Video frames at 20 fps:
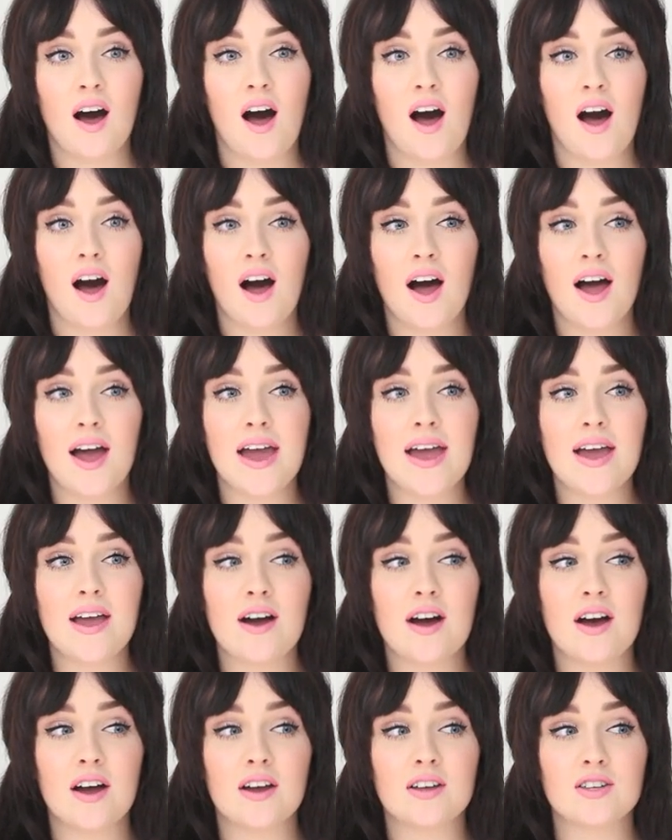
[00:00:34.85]

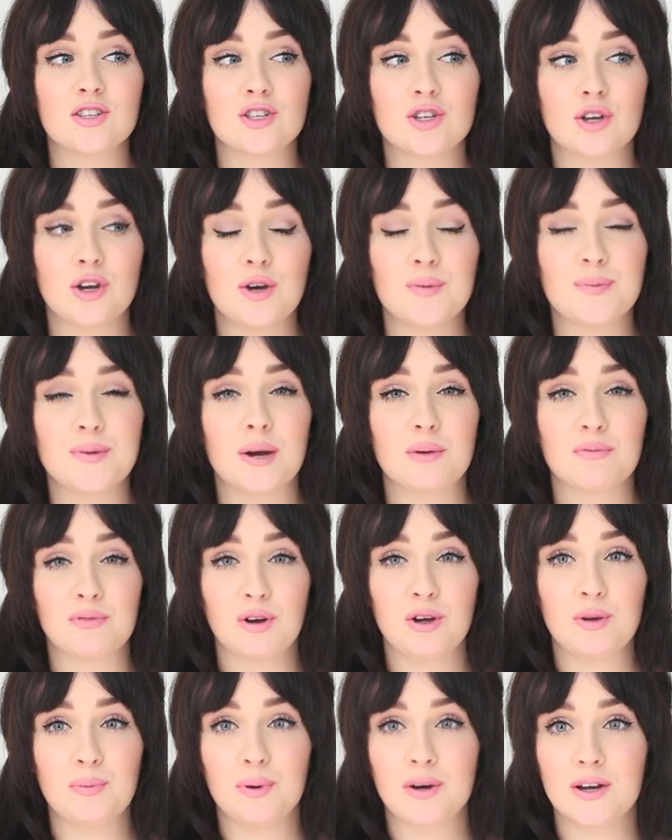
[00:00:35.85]
I scooped up
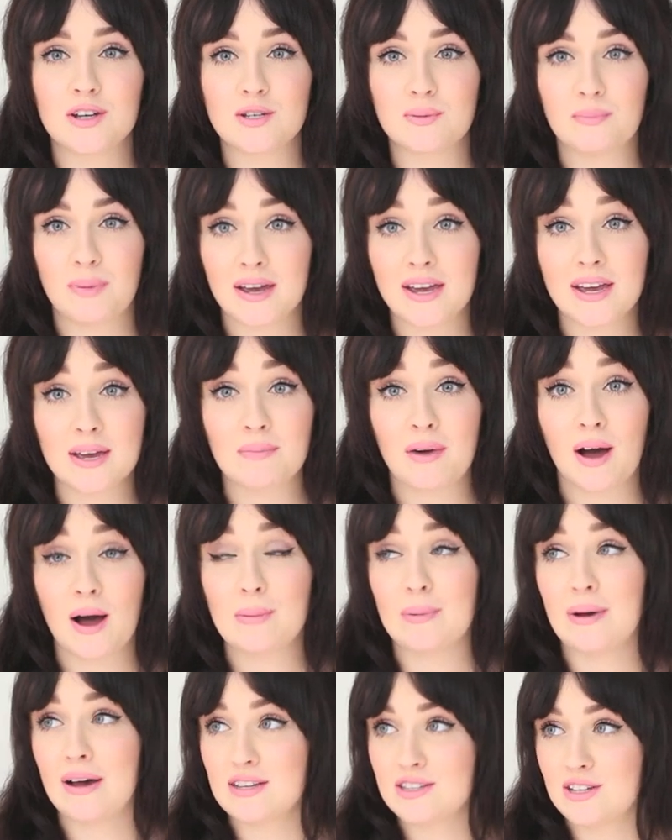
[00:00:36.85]
Rupert to pick him
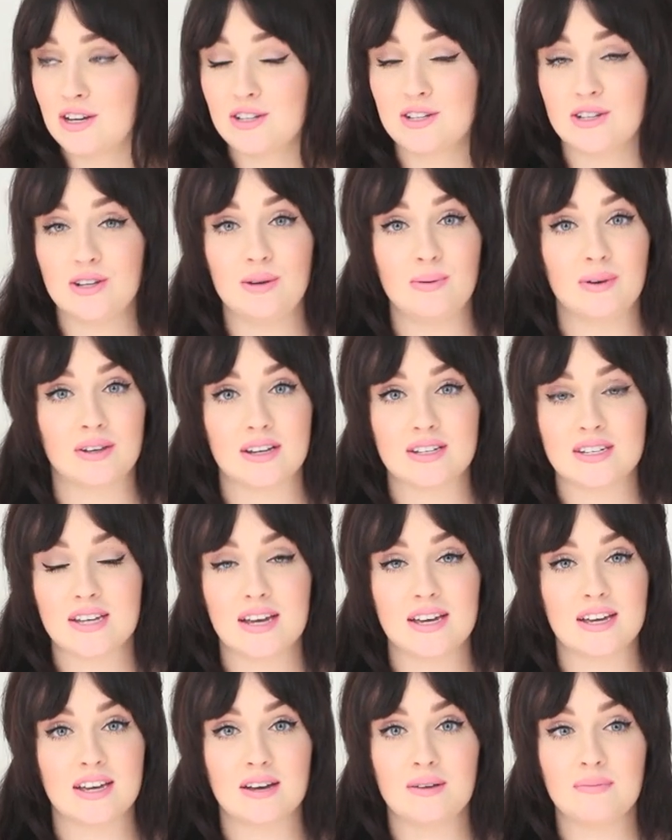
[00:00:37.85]
up, as I do when I
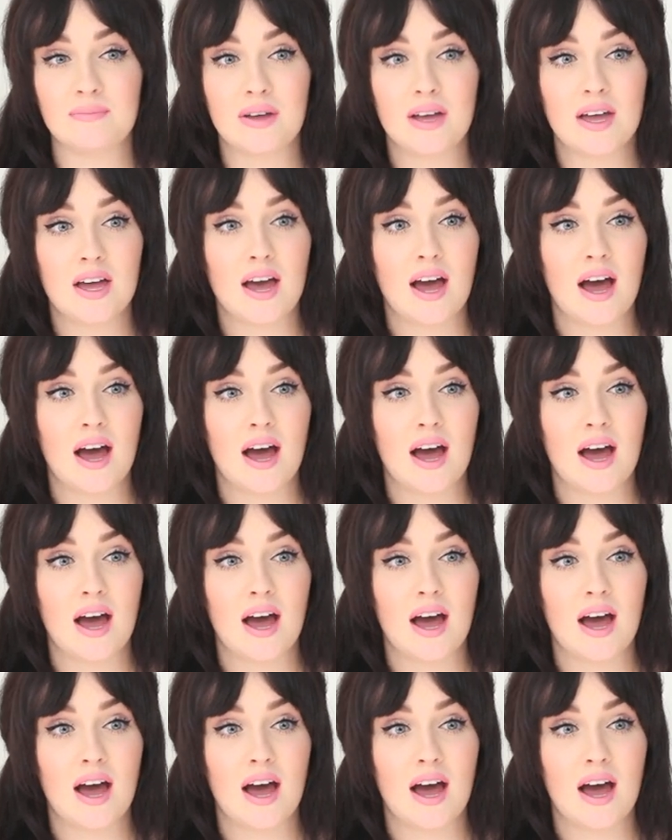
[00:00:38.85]
take him,